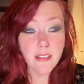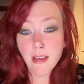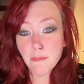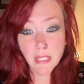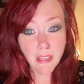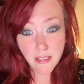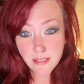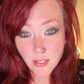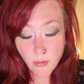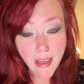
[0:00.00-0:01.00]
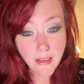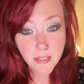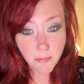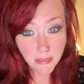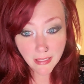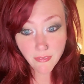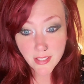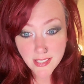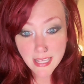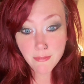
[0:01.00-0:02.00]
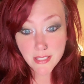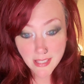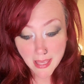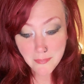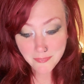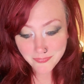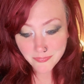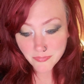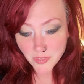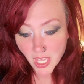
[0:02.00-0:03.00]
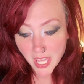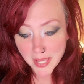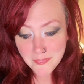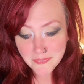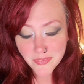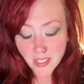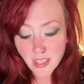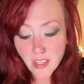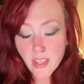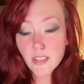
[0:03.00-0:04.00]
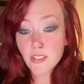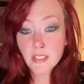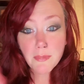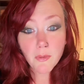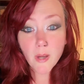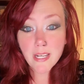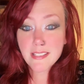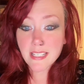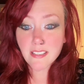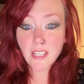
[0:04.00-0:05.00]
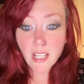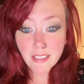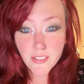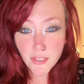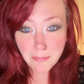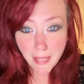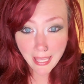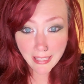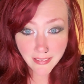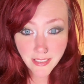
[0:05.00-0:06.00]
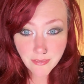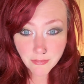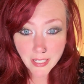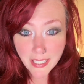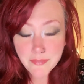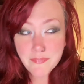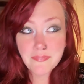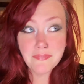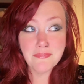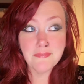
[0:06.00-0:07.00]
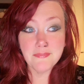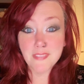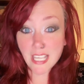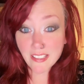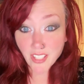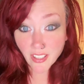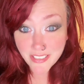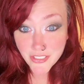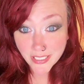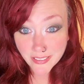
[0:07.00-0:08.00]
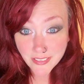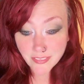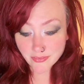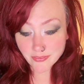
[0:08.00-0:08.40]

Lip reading: not because you have to believe the same as them, okay? So number one is acknowledge your pain, right? Acknowledge it.